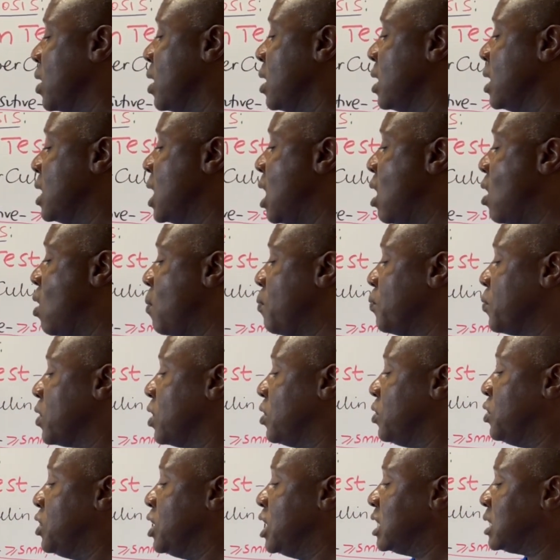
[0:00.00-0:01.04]
Now,
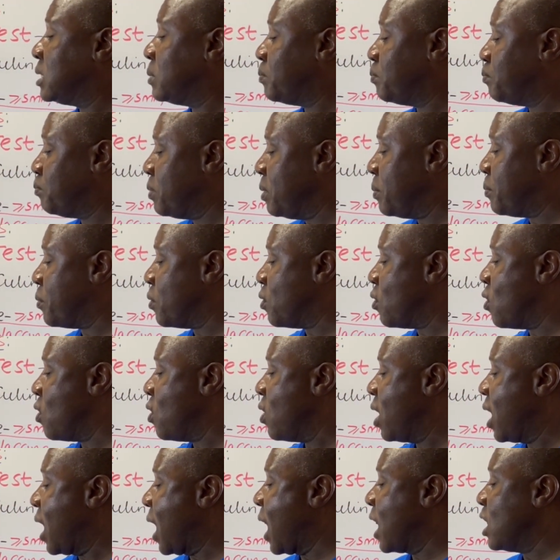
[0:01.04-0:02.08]
these people
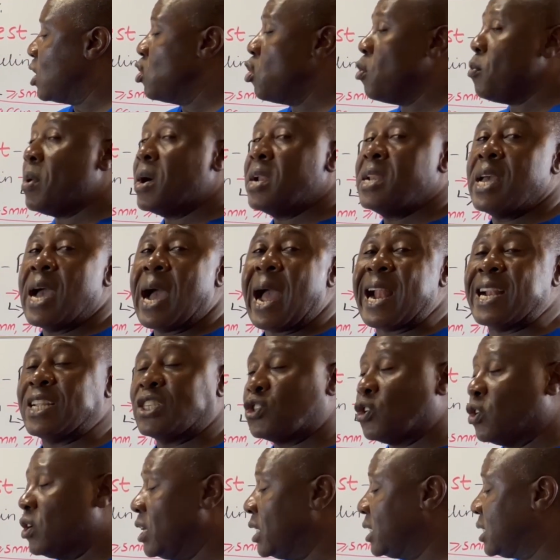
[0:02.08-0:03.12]
are normally
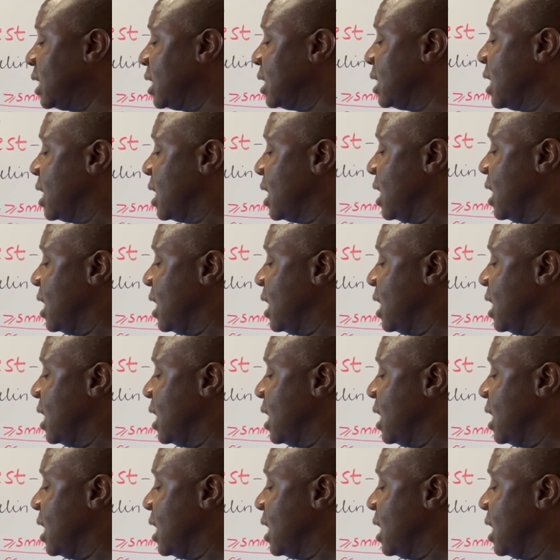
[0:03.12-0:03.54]
isolated